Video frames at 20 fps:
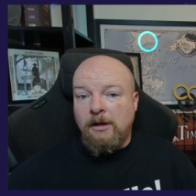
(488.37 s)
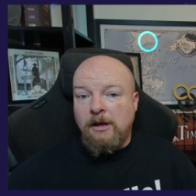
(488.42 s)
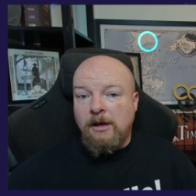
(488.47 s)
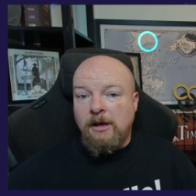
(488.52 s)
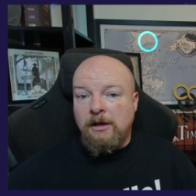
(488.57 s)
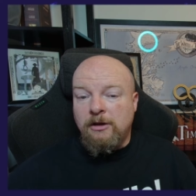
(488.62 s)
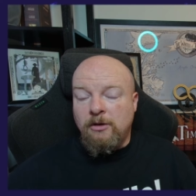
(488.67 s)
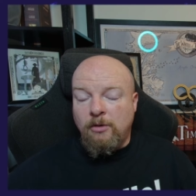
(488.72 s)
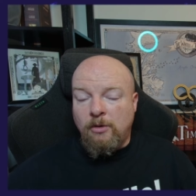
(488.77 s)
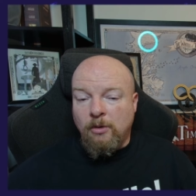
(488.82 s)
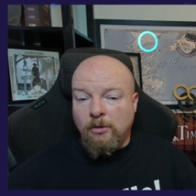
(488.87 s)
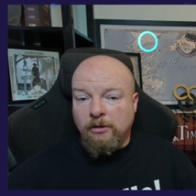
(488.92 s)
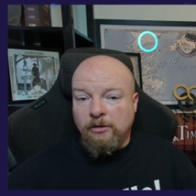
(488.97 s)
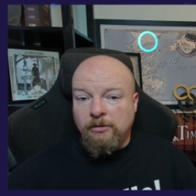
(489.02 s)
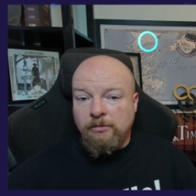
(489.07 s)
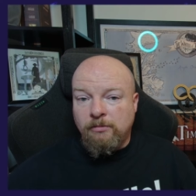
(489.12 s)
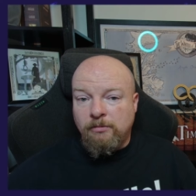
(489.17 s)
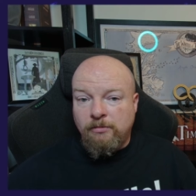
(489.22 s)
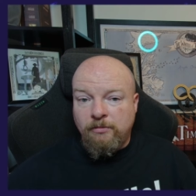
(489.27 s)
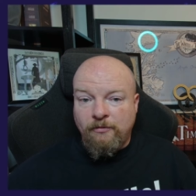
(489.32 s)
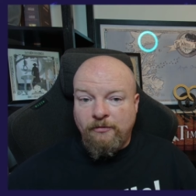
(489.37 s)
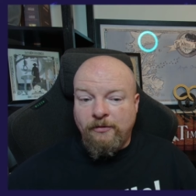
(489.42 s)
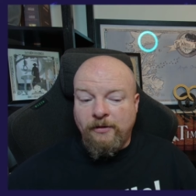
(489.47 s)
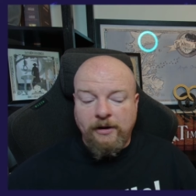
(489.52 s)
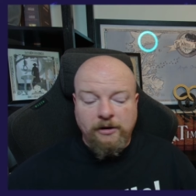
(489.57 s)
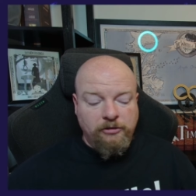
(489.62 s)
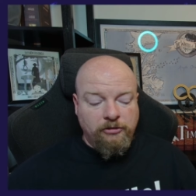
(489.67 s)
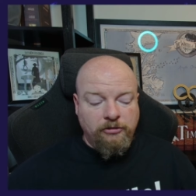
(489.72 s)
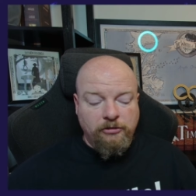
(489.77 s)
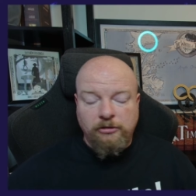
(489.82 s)
You go to the
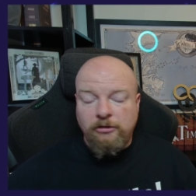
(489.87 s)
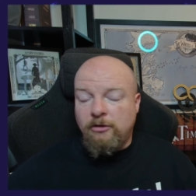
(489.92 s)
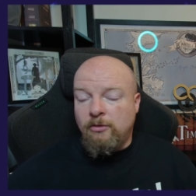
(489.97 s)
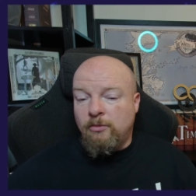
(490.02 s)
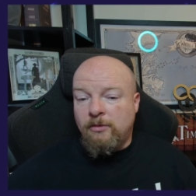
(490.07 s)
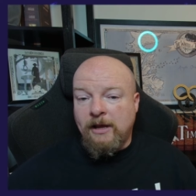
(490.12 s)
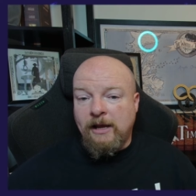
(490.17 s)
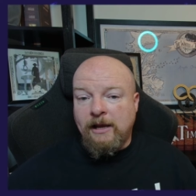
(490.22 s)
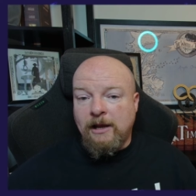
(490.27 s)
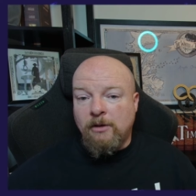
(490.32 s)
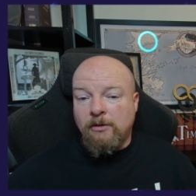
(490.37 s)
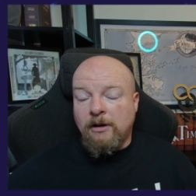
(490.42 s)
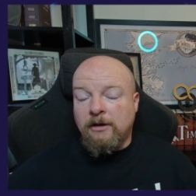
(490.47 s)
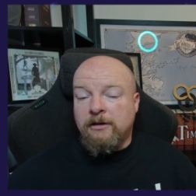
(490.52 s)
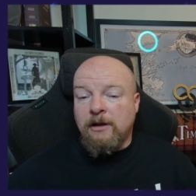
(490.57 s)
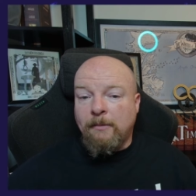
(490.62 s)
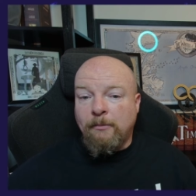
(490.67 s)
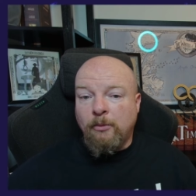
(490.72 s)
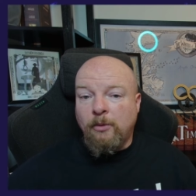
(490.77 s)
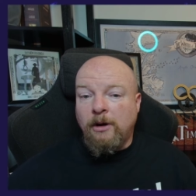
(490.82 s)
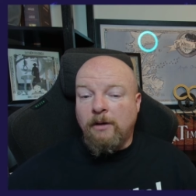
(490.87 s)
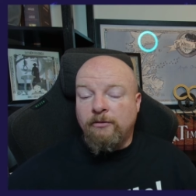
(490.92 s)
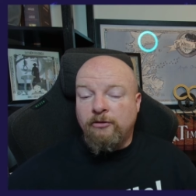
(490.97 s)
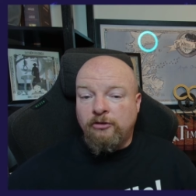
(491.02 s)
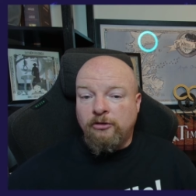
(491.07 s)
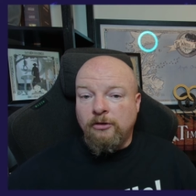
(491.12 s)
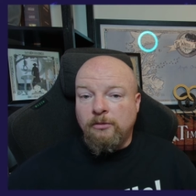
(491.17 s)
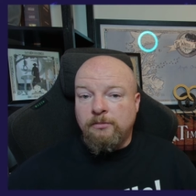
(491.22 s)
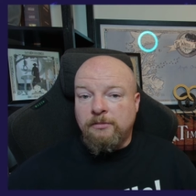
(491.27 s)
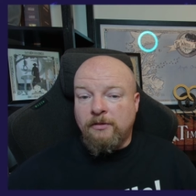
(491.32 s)
fridge, you take out a Tupperware of
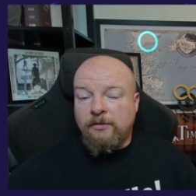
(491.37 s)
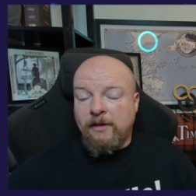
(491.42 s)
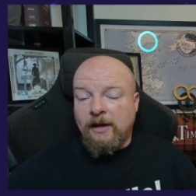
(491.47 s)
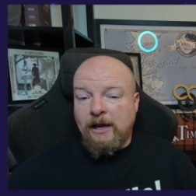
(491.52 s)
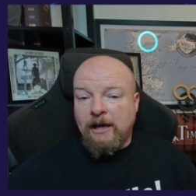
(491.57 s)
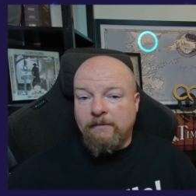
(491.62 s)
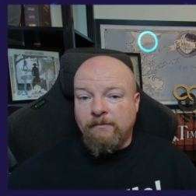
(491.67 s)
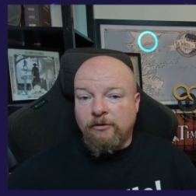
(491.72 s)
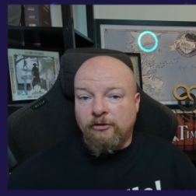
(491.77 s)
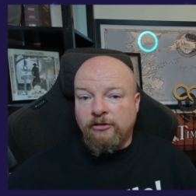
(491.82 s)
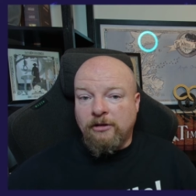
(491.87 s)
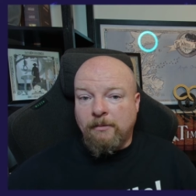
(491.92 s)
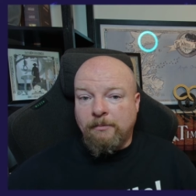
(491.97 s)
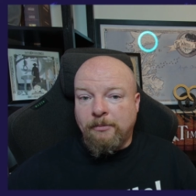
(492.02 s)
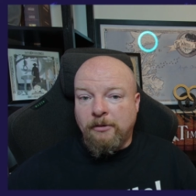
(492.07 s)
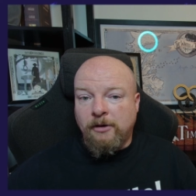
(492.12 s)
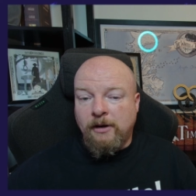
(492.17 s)
soup that they had for supper,